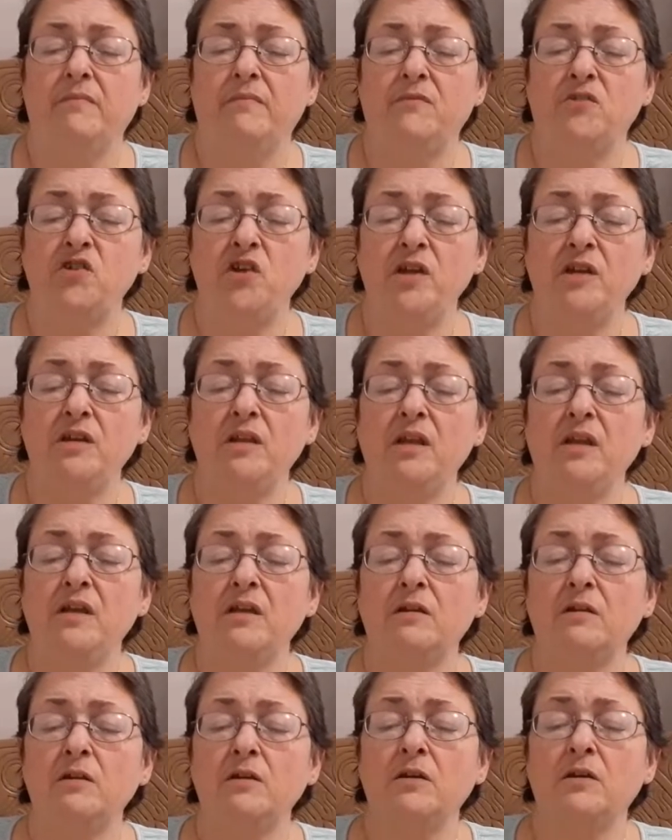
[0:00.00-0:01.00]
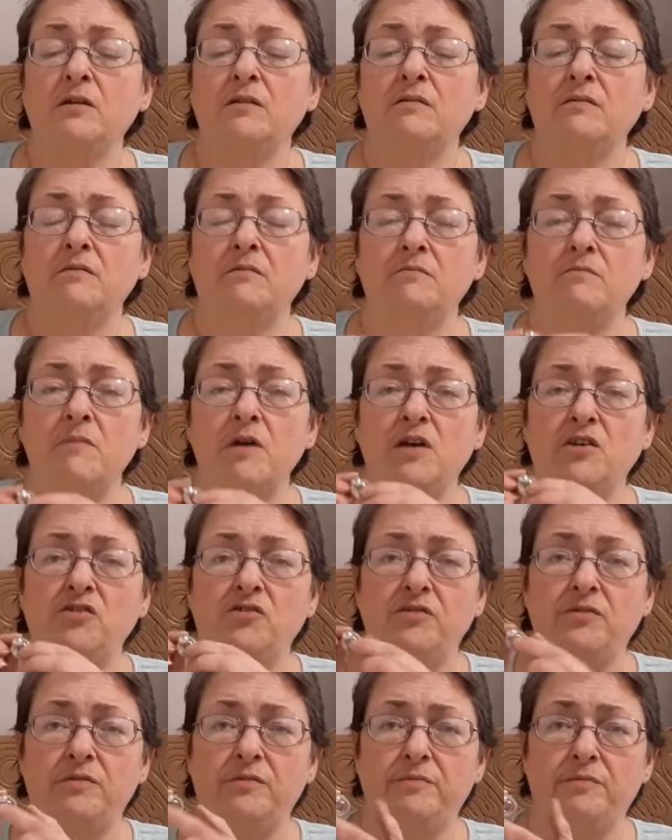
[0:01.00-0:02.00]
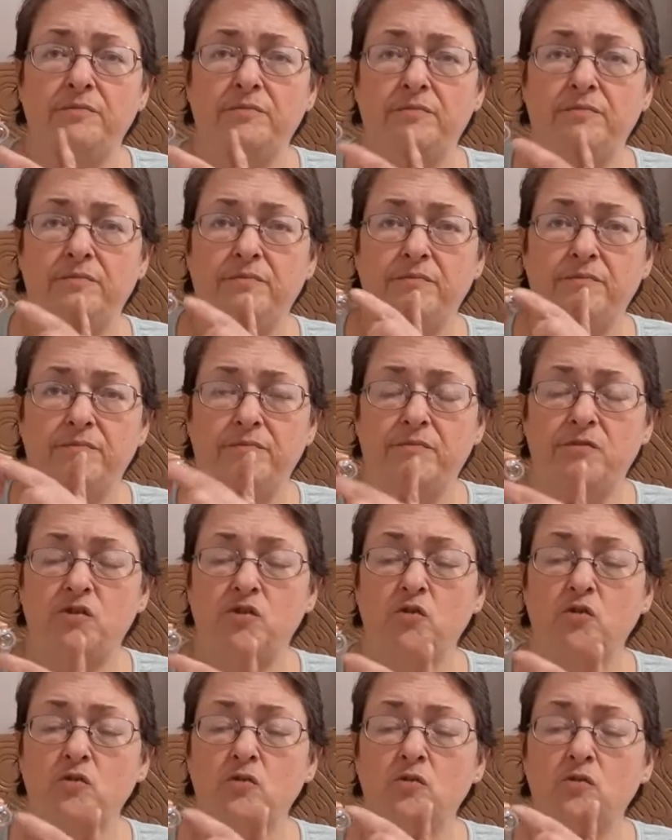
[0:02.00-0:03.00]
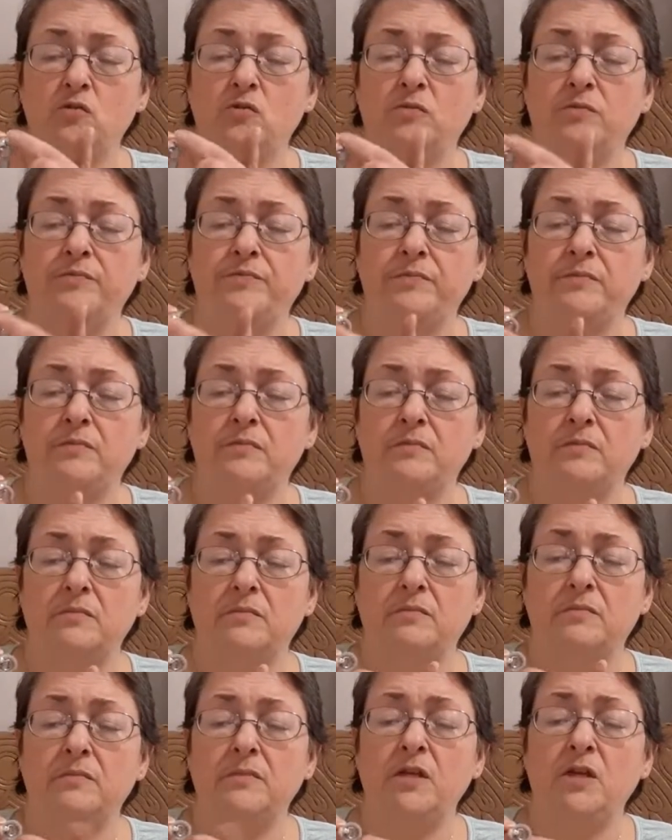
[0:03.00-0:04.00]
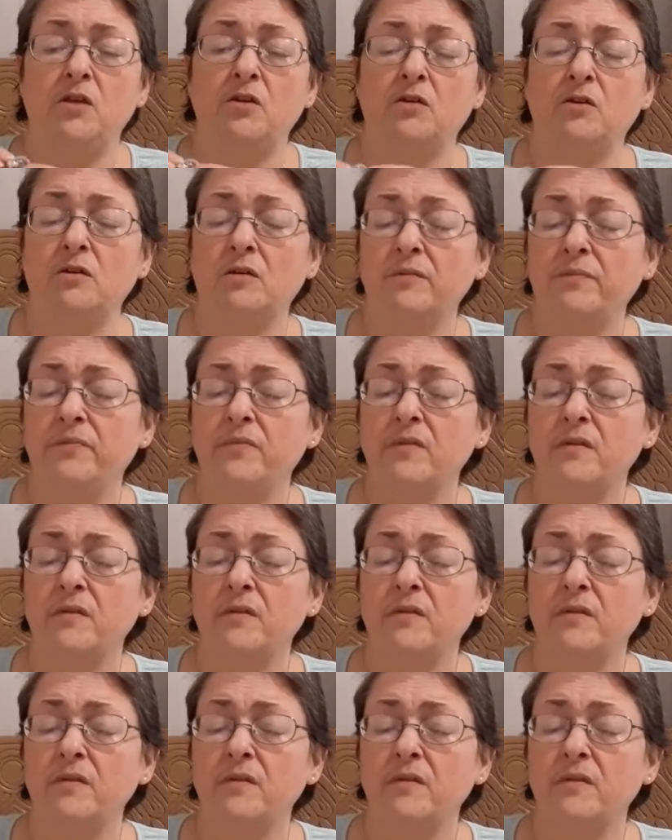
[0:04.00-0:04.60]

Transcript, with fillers: chain link looking mesh circle here,